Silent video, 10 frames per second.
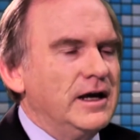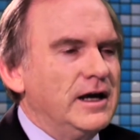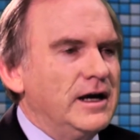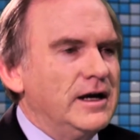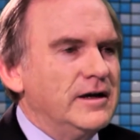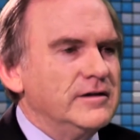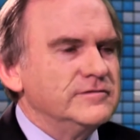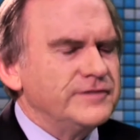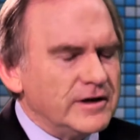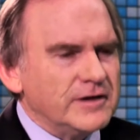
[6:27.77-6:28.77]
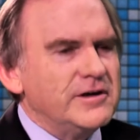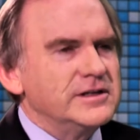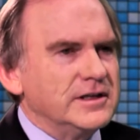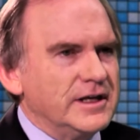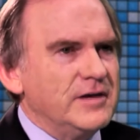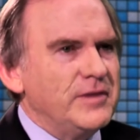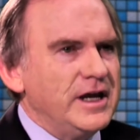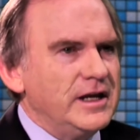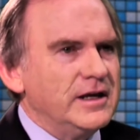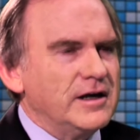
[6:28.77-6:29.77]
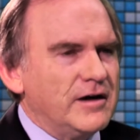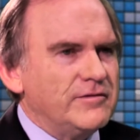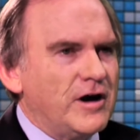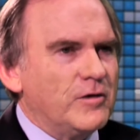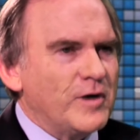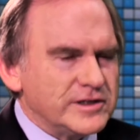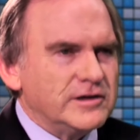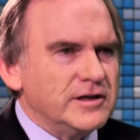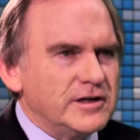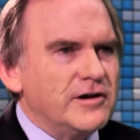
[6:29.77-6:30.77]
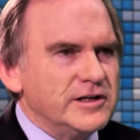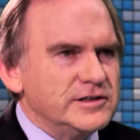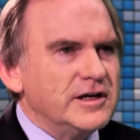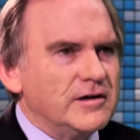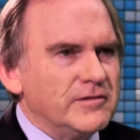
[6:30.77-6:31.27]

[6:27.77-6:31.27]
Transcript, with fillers: Uh, fairly recently, a meeting of our Western Attorneys General.